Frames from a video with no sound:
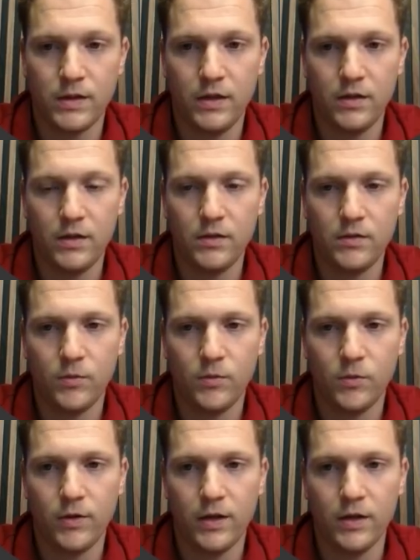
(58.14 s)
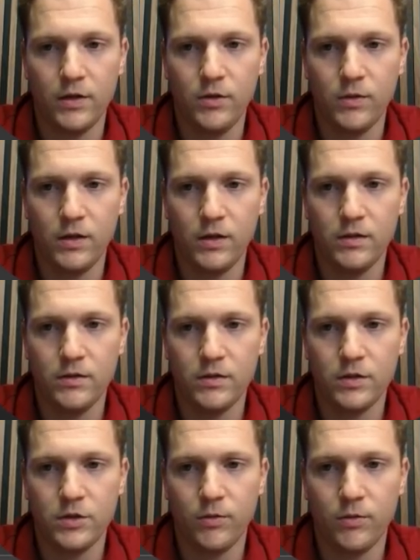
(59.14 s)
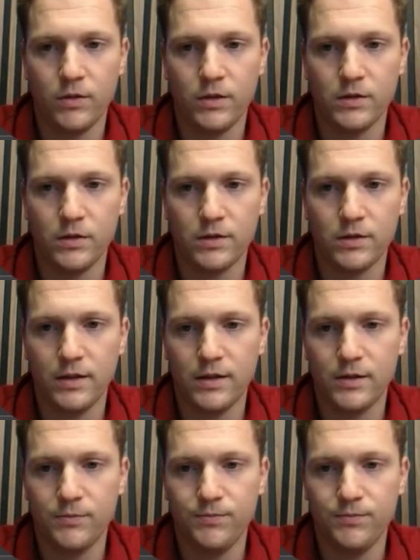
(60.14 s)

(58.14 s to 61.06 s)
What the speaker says: here, we'll create a new one to show you what this looks like.